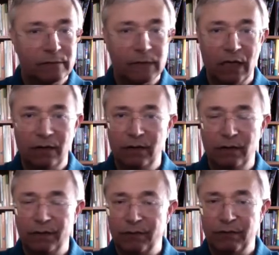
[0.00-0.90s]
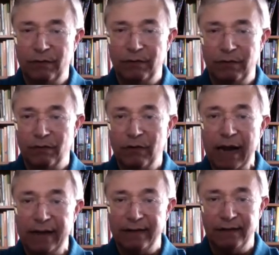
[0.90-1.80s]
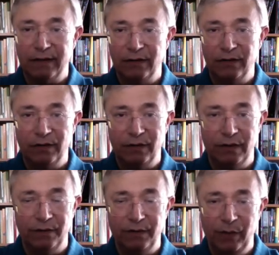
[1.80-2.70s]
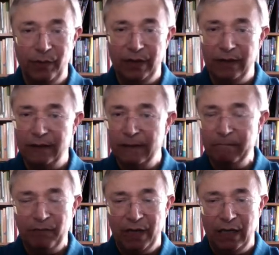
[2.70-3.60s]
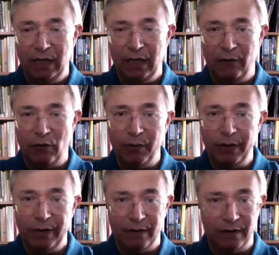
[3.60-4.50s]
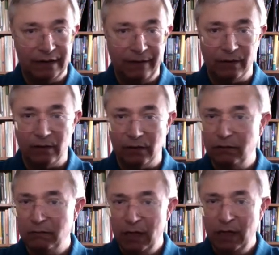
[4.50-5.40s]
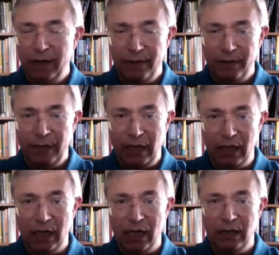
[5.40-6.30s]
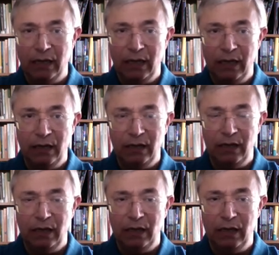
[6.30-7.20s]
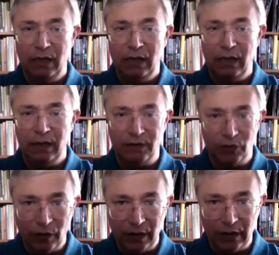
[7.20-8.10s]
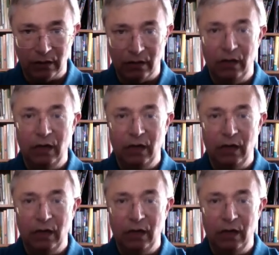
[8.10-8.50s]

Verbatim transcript: the, the, the rice Center in the Philippines. In Nairobi, there are several. There are many, and they, they historically